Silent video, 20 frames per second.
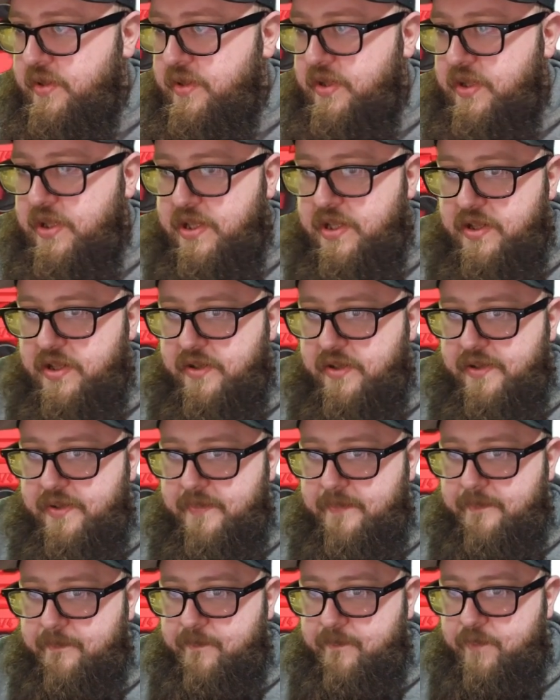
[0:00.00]
and
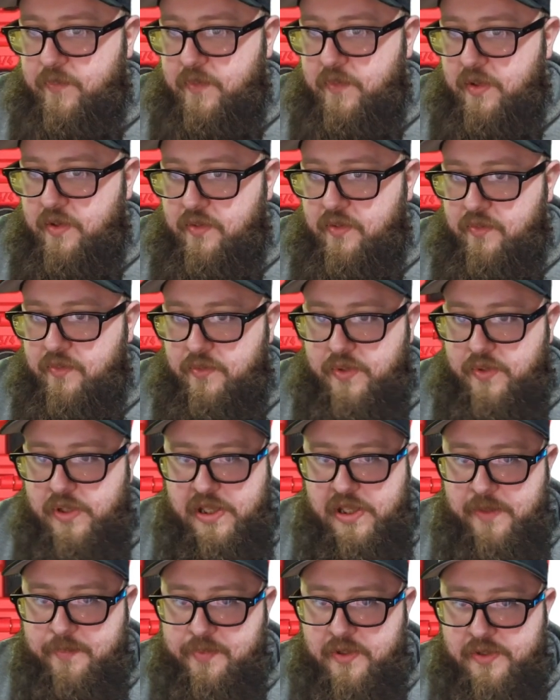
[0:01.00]
they'll
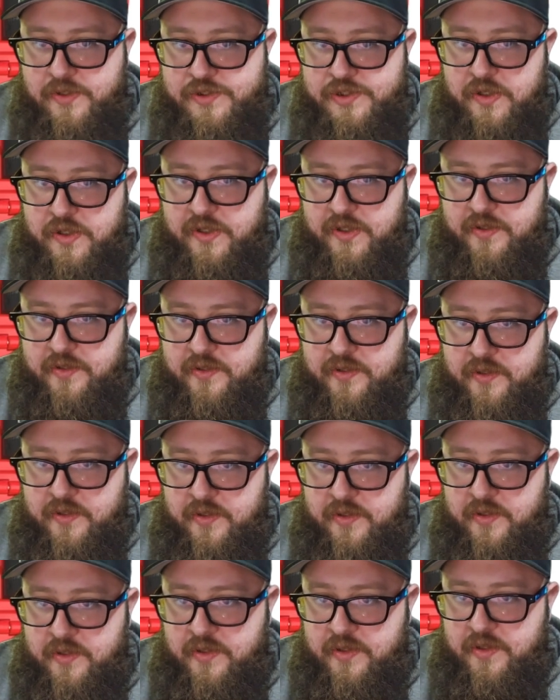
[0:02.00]
keep on chugging.
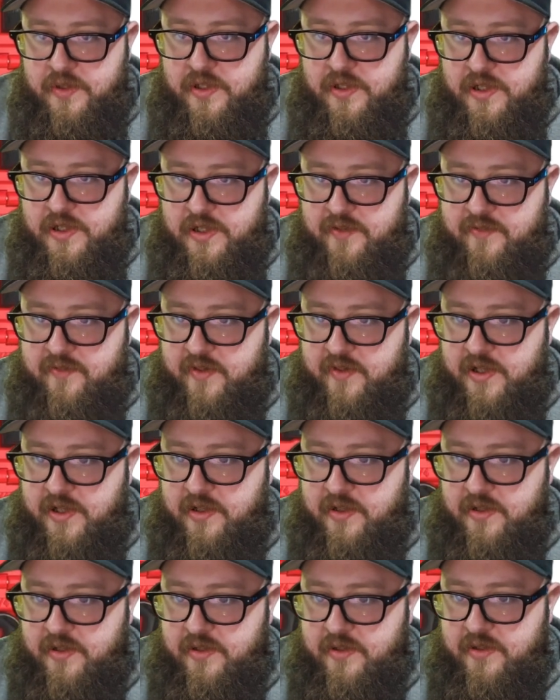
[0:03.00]
And it's like
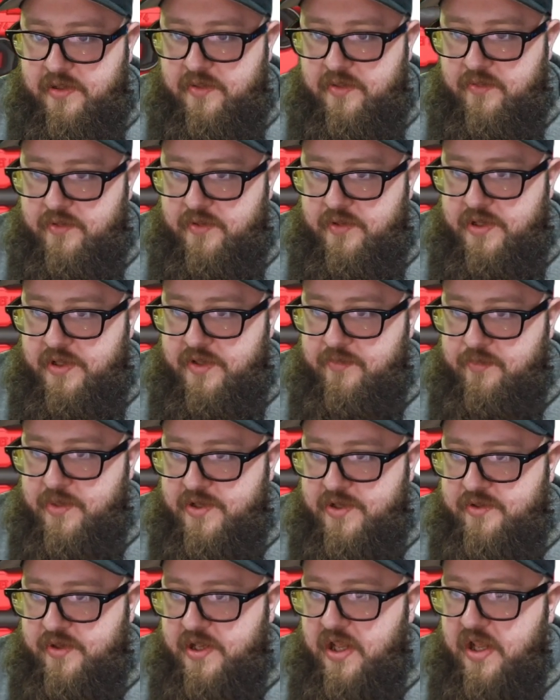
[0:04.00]
it's
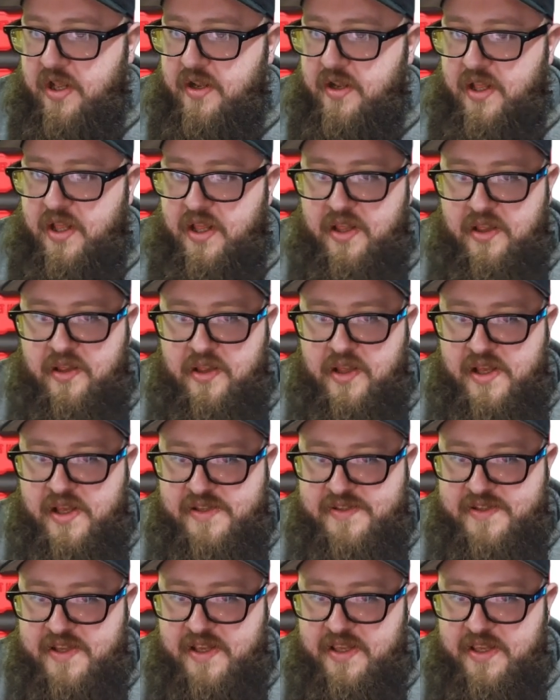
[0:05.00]
metric and
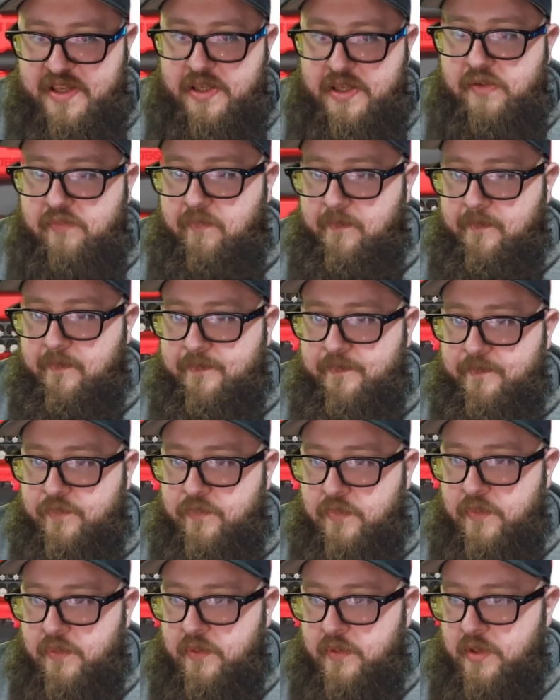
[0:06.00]
SAE,
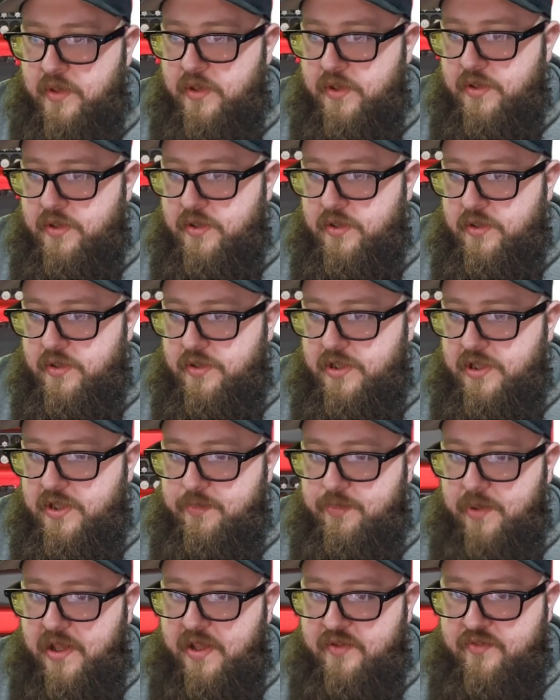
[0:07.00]
deep
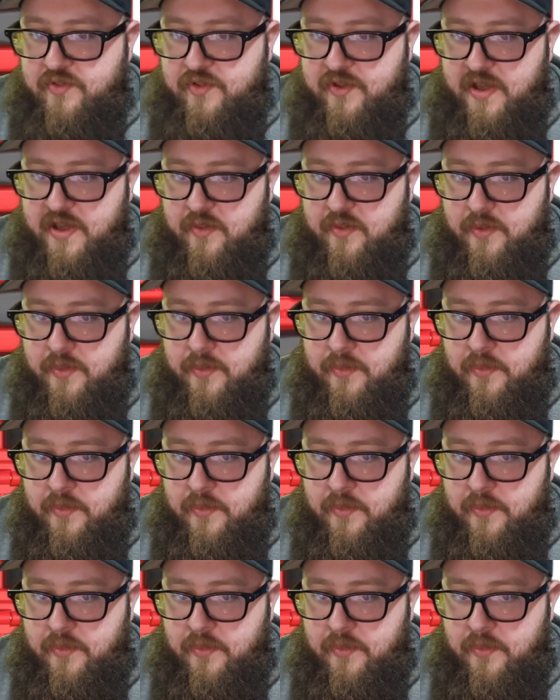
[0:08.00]
and shallow.